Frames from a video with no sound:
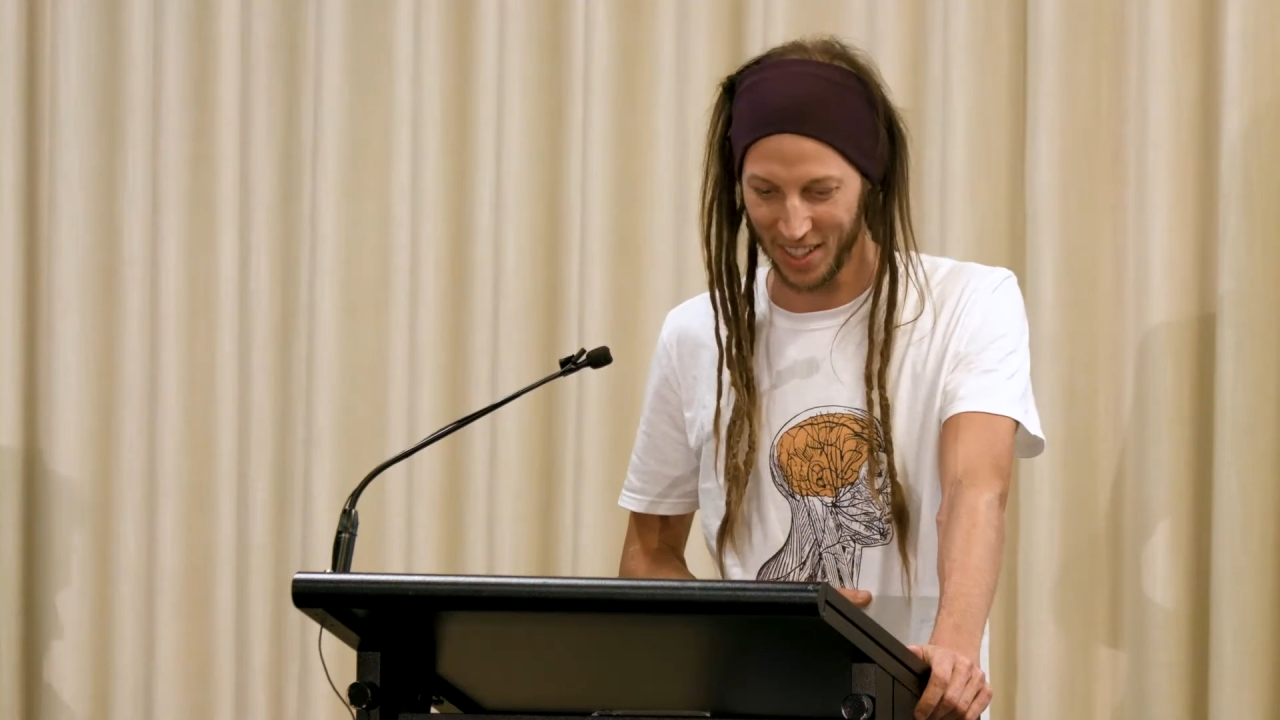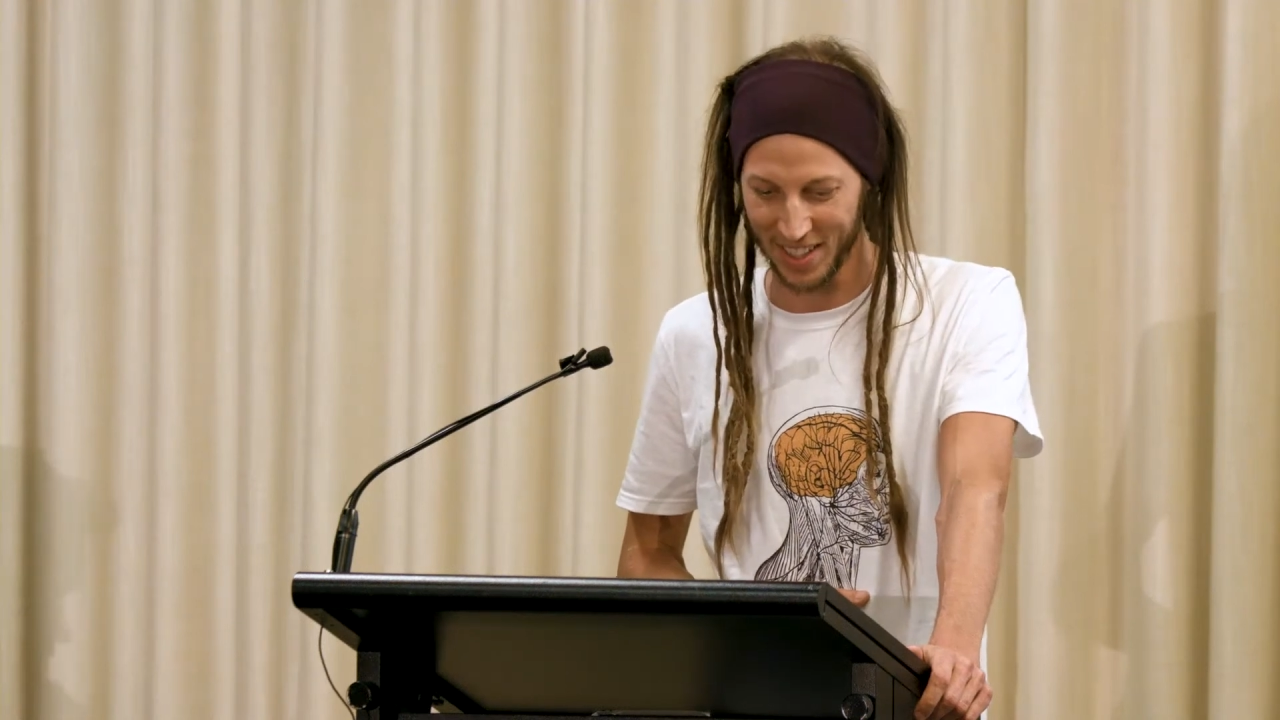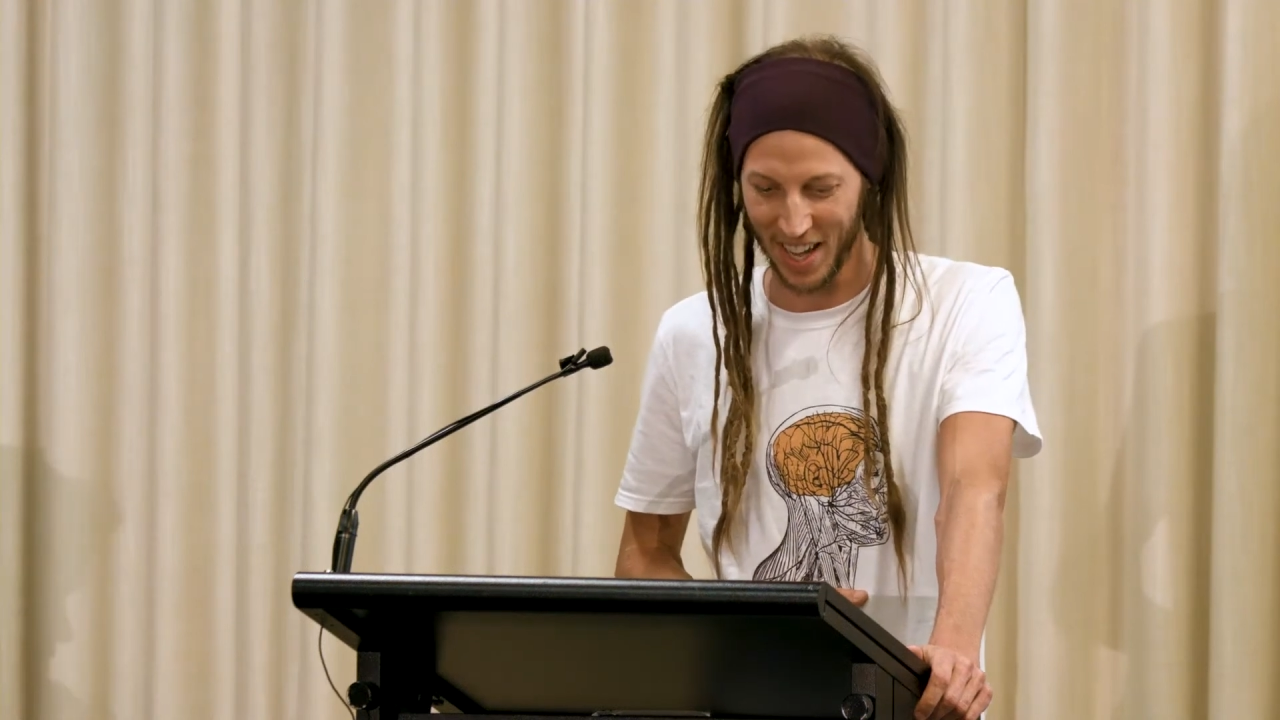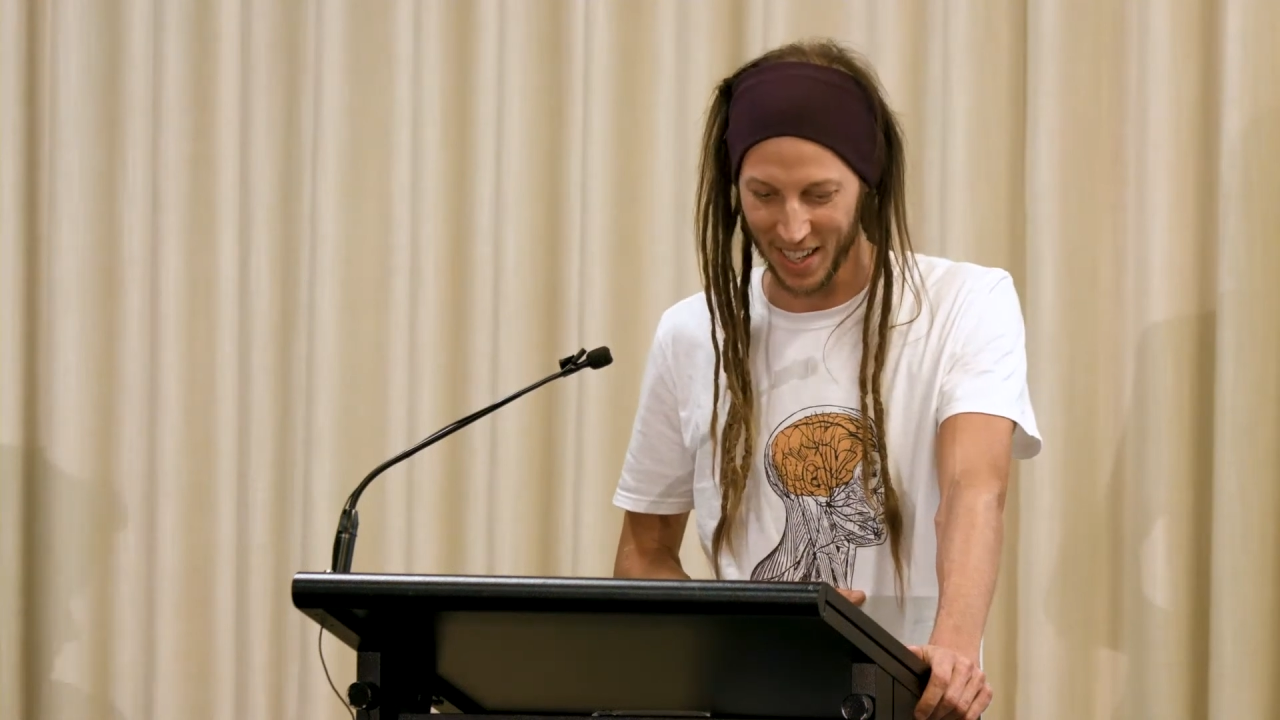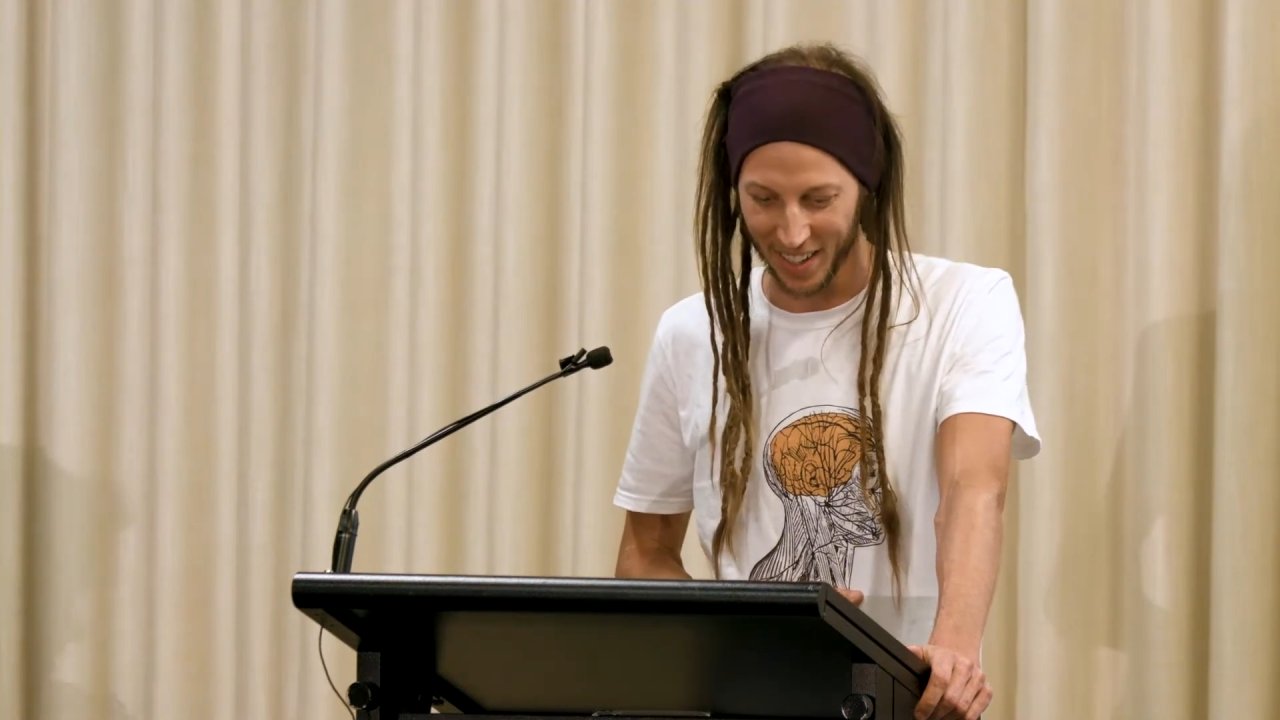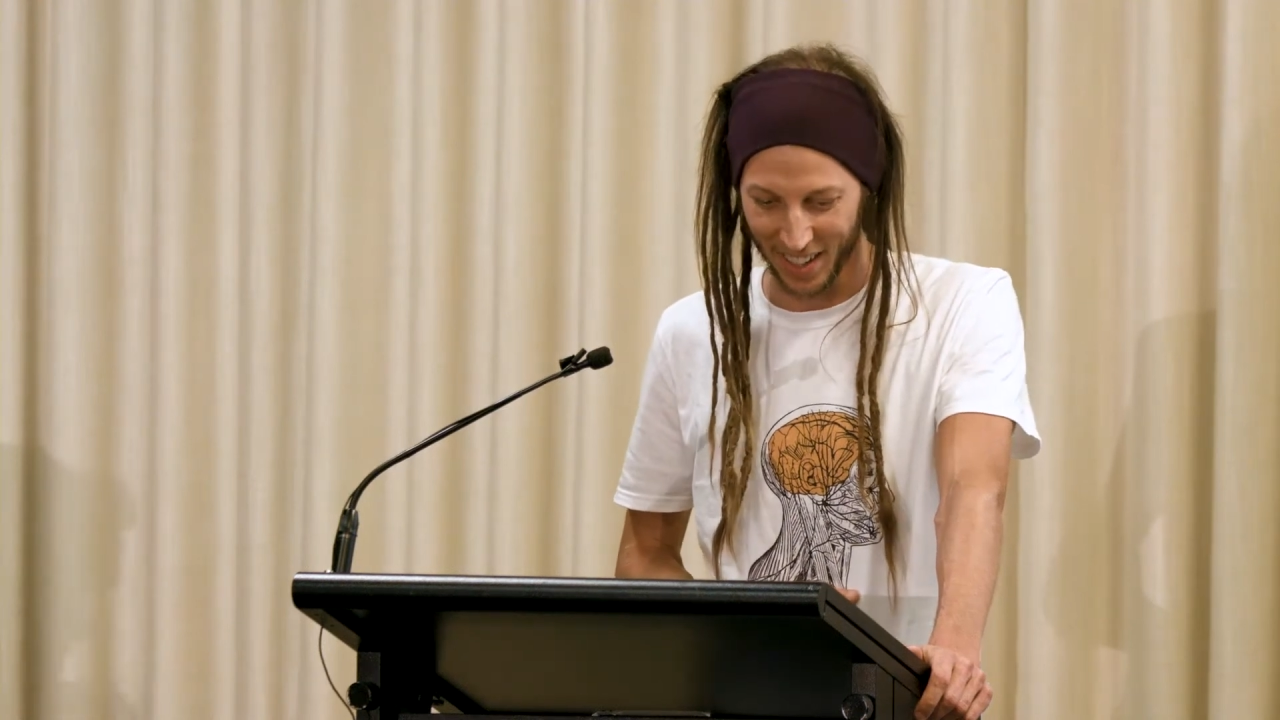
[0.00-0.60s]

a day.